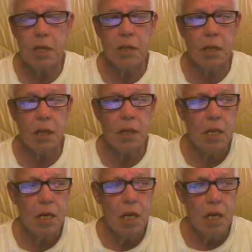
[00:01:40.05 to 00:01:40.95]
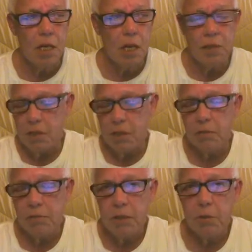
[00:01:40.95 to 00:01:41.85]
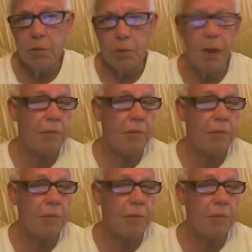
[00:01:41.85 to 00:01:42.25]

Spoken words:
and I still deal with the